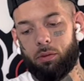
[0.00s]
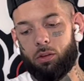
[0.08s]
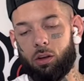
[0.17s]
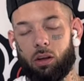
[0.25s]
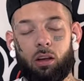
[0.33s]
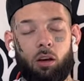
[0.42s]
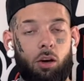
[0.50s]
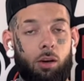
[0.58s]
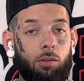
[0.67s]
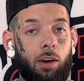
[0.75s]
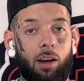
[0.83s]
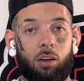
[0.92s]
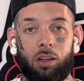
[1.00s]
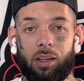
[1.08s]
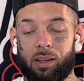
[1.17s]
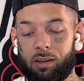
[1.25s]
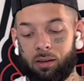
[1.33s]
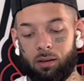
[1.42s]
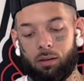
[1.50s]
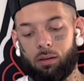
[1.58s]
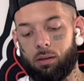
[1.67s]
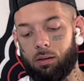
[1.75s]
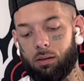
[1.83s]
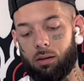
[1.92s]
they are rarely
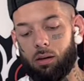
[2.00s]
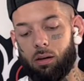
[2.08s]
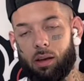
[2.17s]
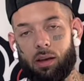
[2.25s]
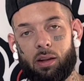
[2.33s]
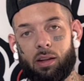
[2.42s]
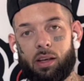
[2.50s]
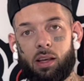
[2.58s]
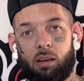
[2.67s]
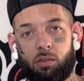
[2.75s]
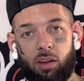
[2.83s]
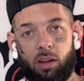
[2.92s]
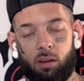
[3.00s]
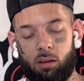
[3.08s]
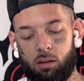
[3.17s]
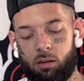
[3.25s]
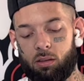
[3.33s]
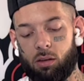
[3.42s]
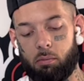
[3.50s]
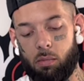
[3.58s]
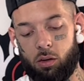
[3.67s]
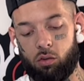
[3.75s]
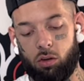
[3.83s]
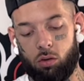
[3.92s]
uh, an even
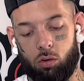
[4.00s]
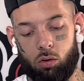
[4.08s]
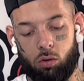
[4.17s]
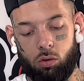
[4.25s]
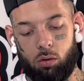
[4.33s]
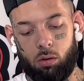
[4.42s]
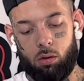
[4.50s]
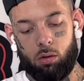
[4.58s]
symmetrical